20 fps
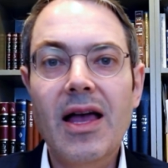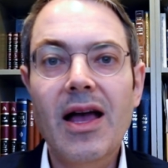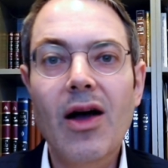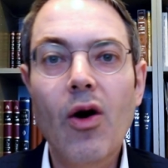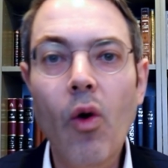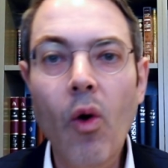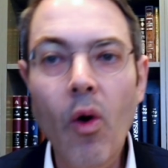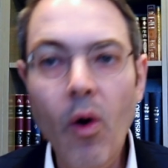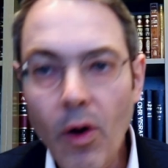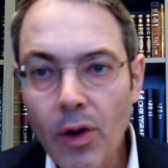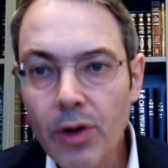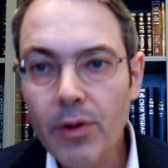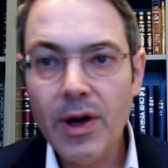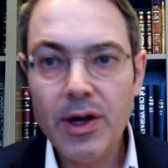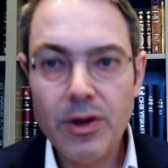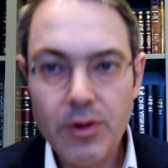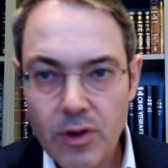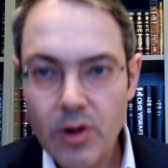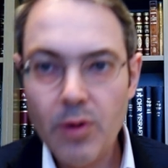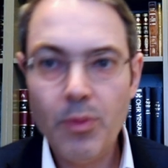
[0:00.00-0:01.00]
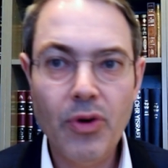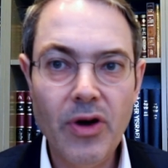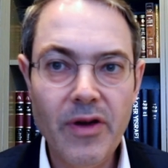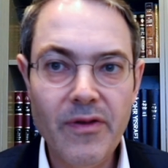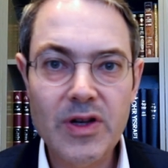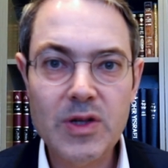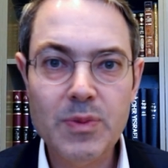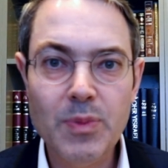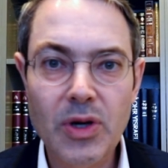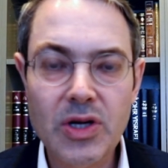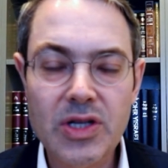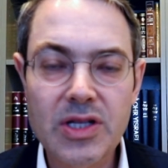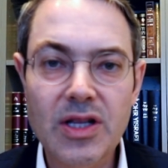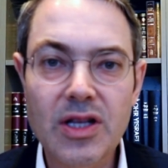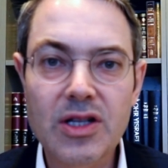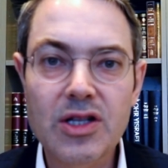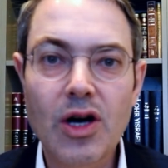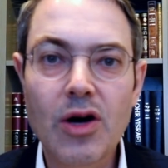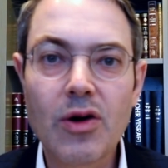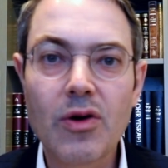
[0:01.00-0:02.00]
All the way through the previous books in the
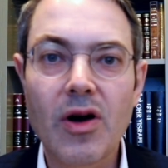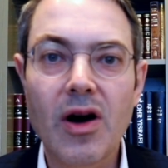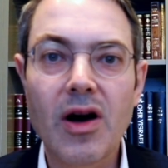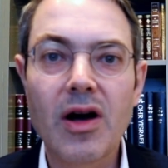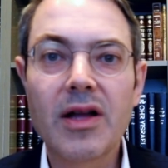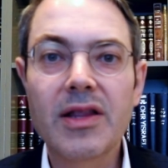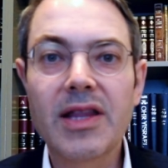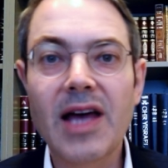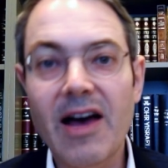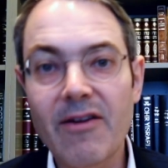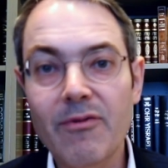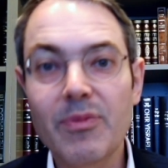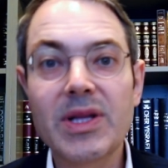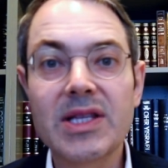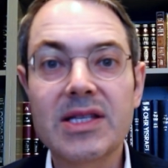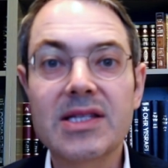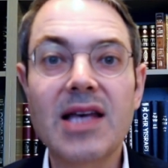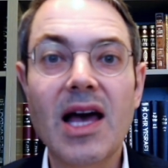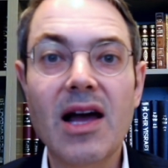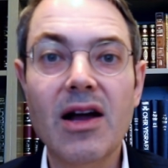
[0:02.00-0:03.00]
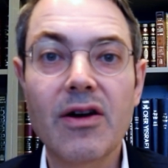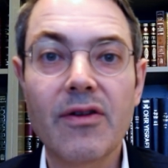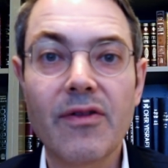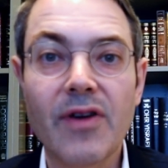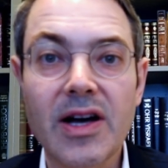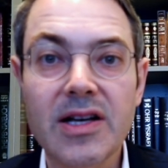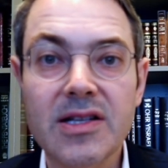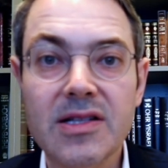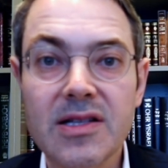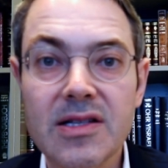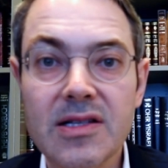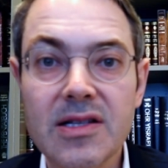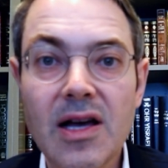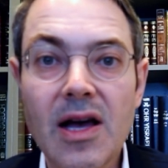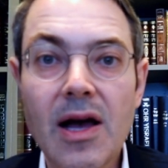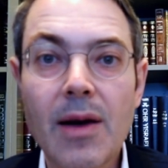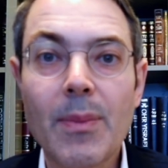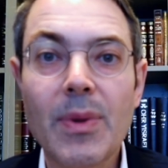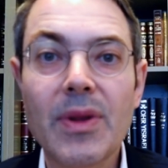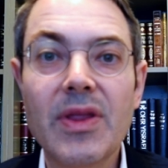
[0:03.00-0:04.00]
Torah, there have been sacrifices,
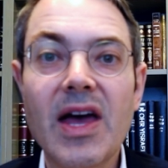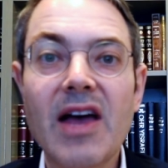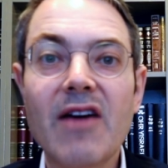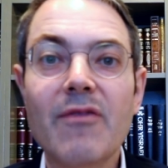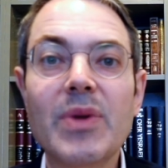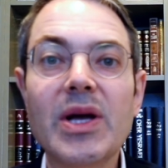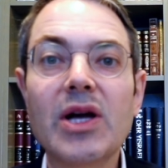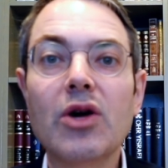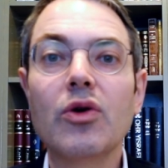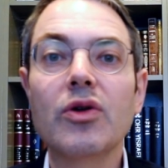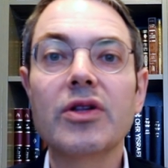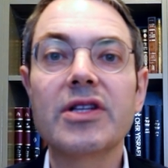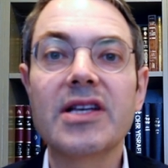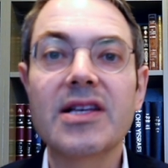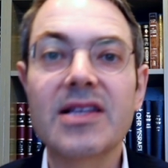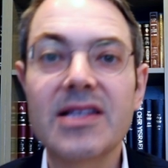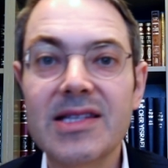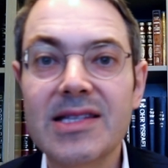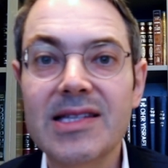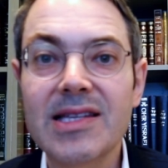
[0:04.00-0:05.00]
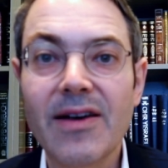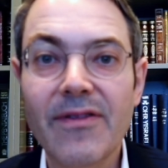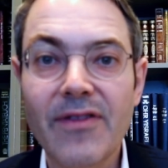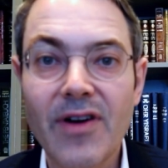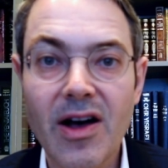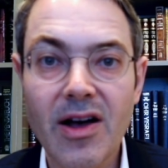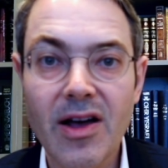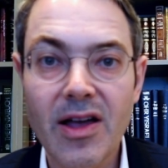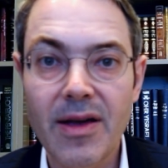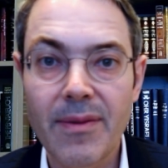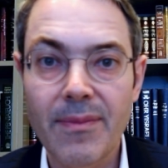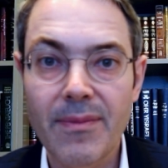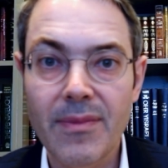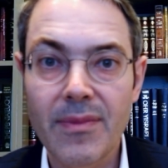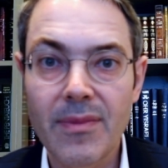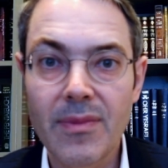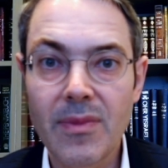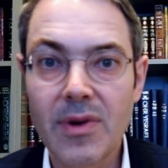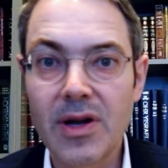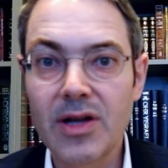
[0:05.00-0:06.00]
but they have been called zavachim,
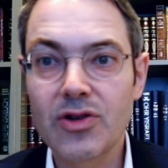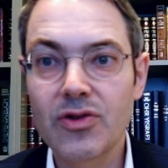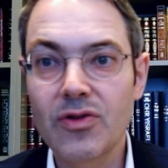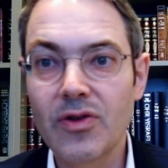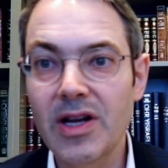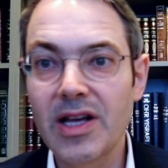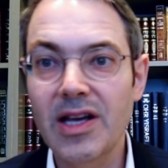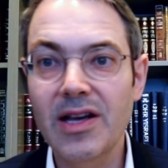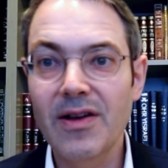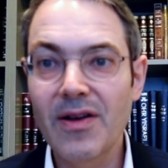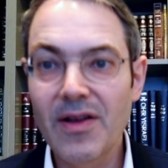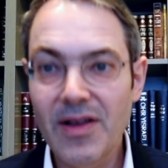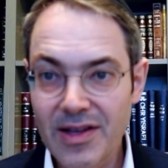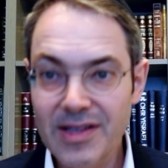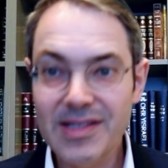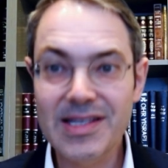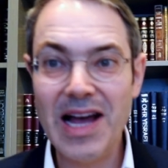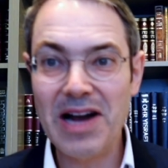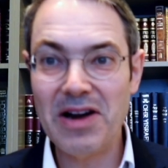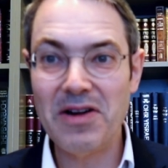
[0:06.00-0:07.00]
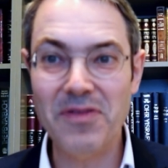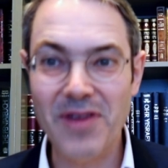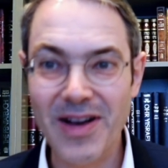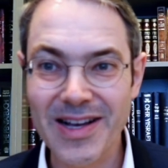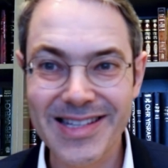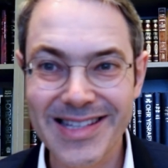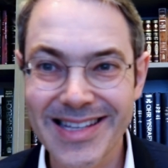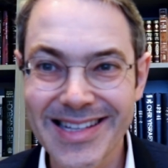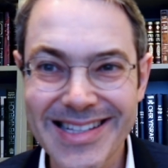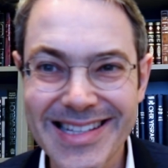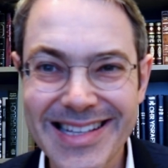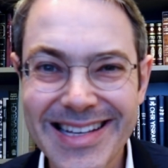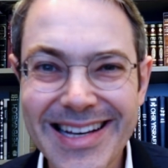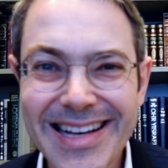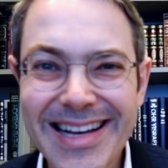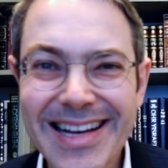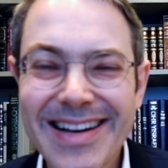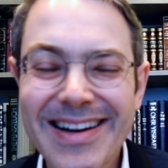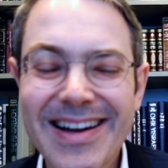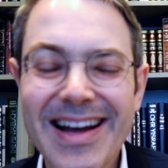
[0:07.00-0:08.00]
literally sacrifices.
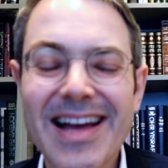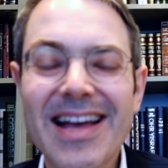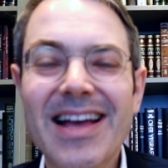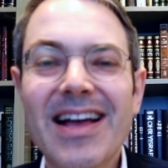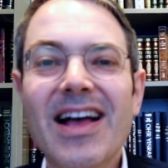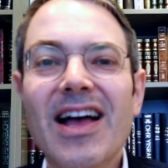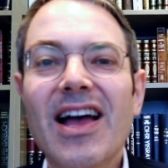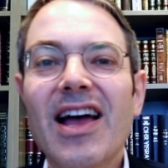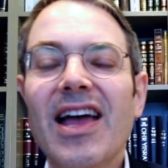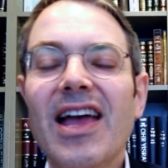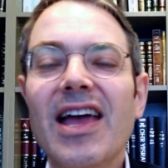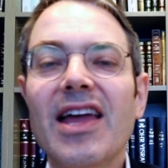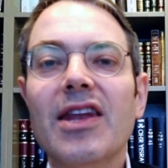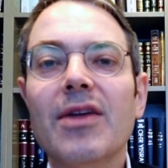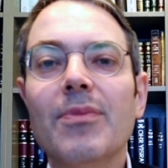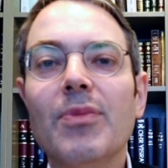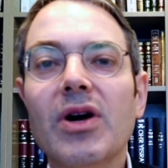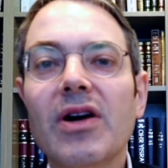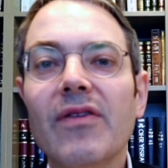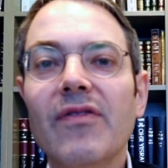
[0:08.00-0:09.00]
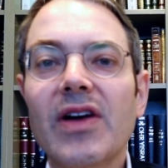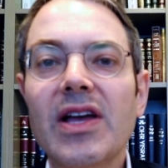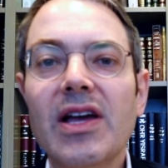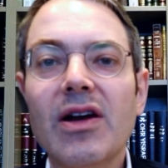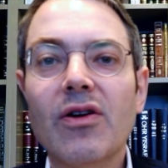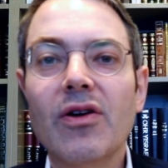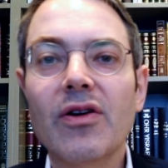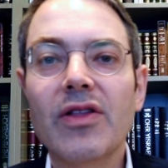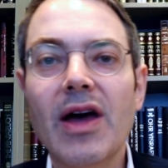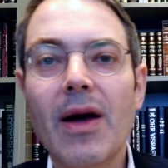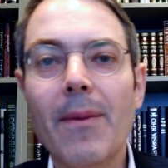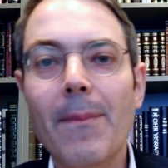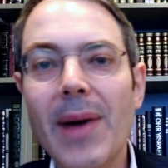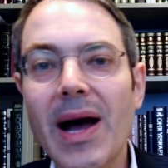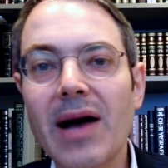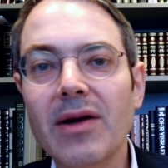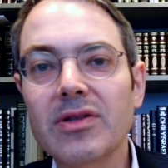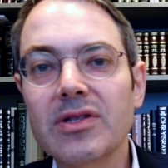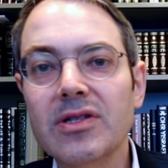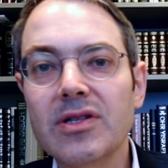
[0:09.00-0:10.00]
Right? In the book of VaYikrah, they're
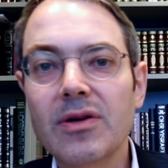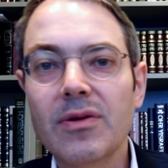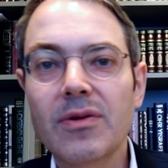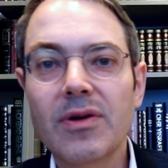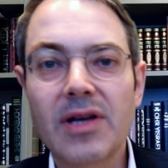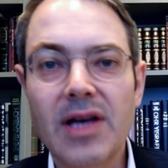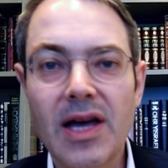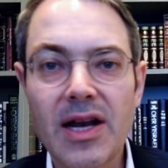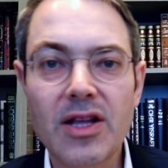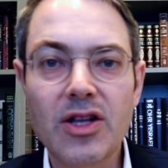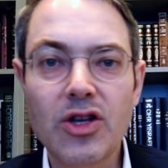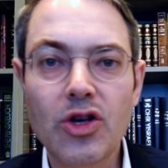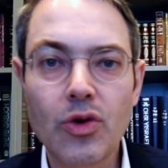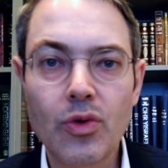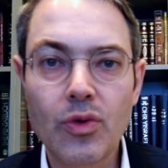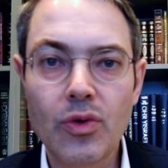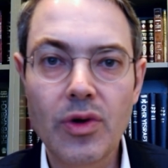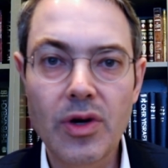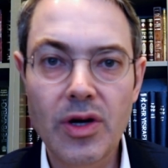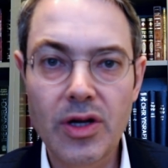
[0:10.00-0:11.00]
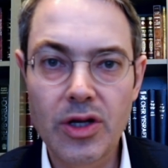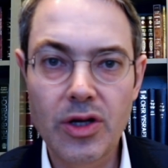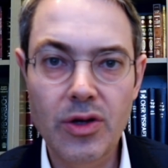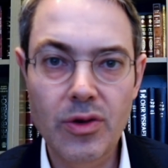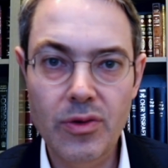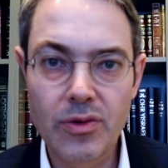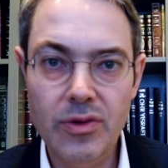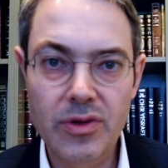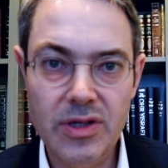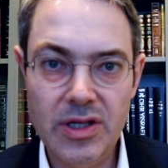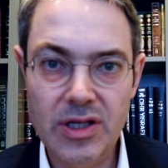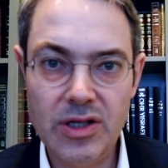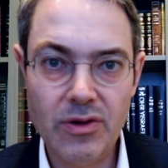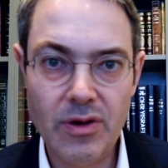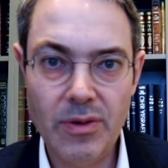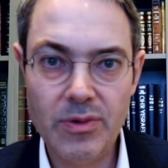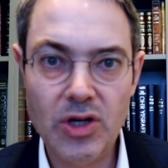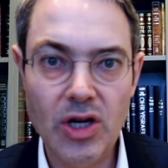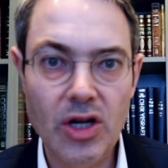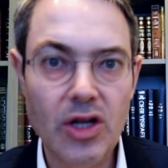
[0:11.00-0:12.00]
about to get a new
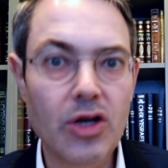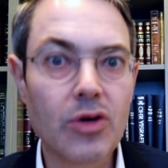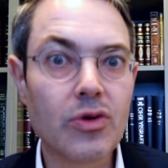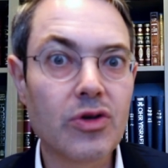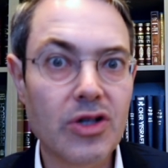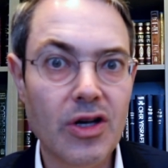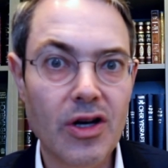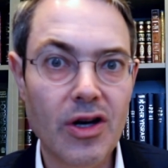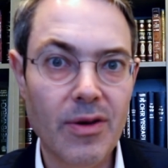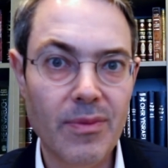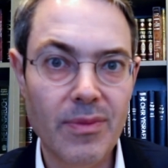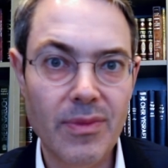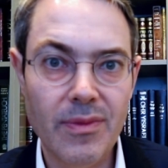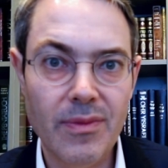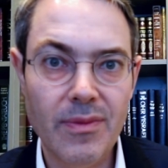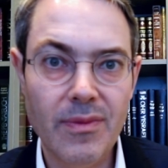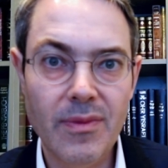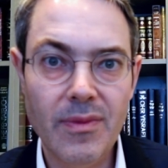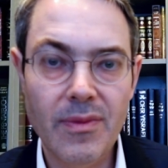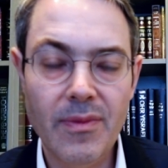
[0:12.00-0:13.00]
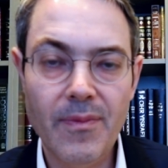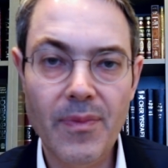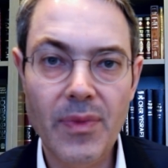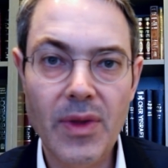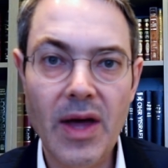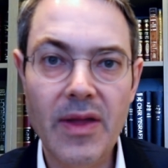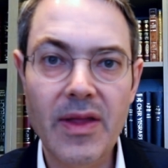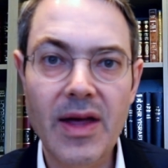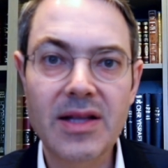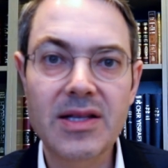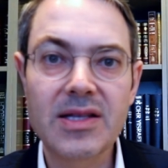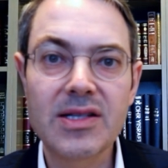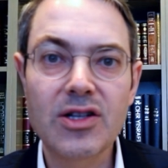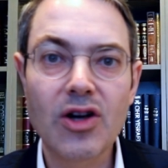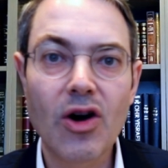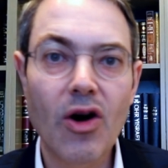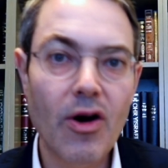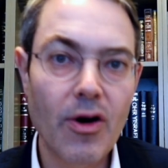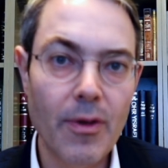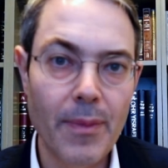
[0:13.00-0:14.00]
description, a new term, and that is
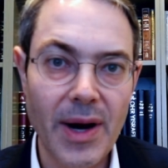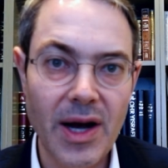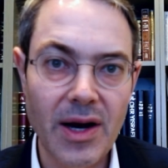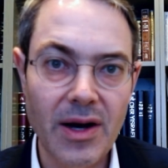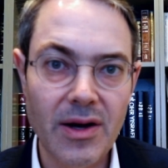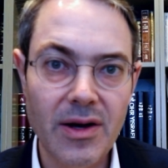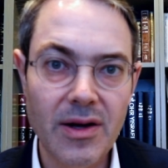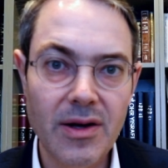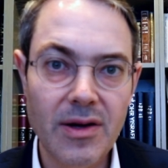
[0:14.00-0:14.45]
korban.